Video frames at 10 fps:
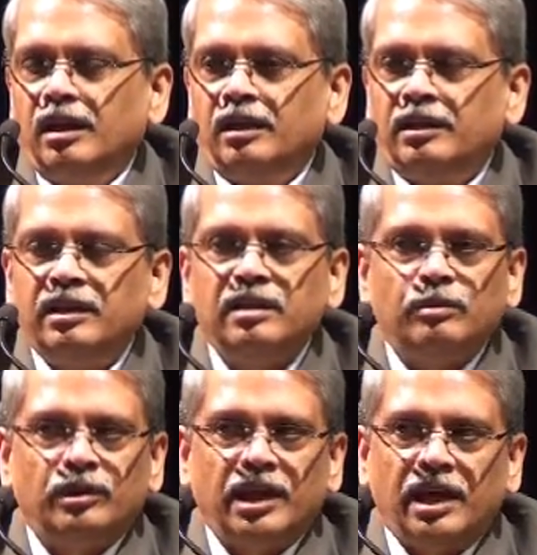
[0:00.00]
And think
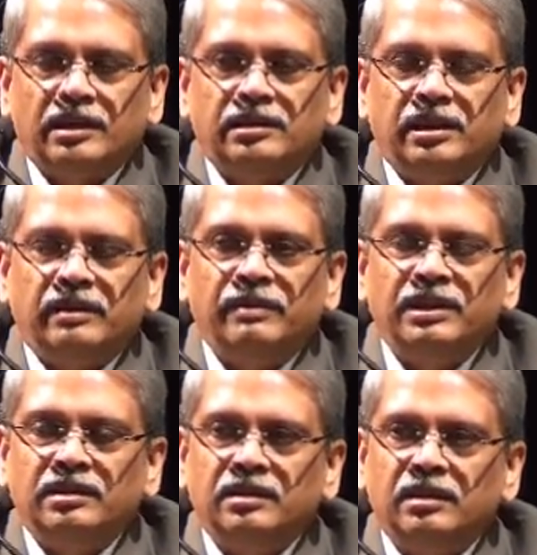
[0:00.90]
about that actually,
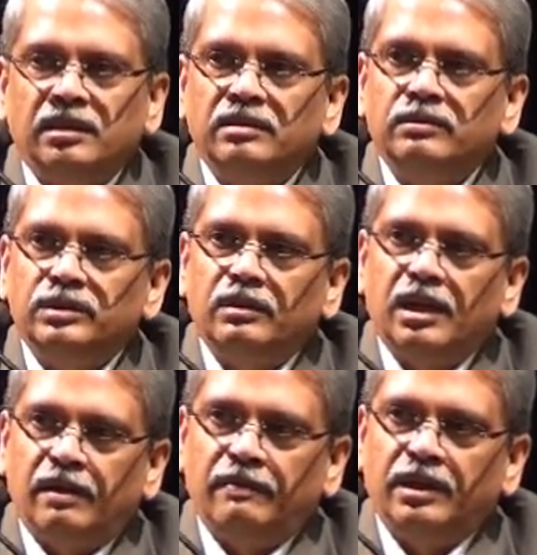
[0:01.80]
every single
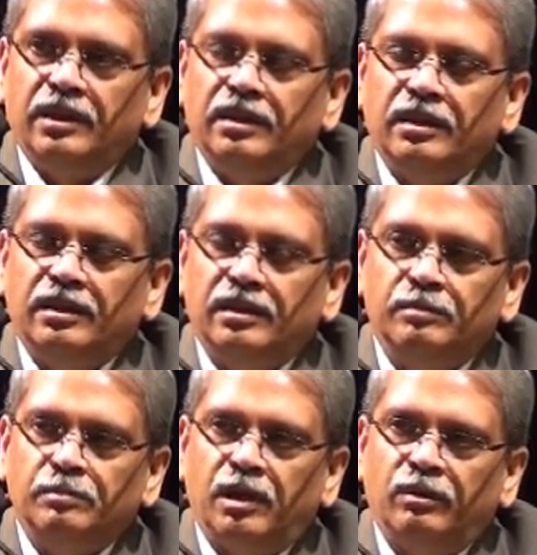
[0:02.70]
individual having
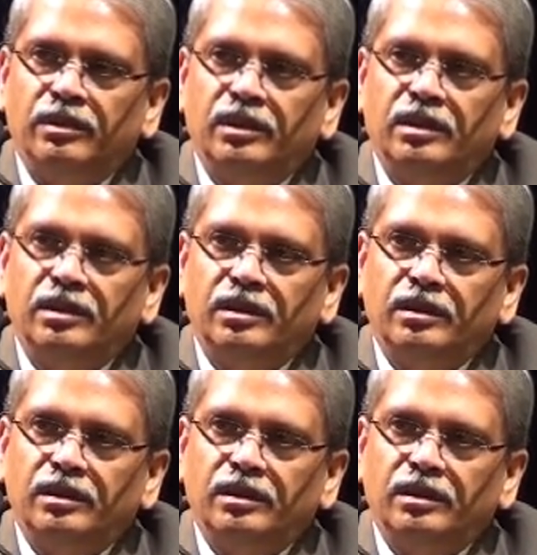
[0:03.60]
the power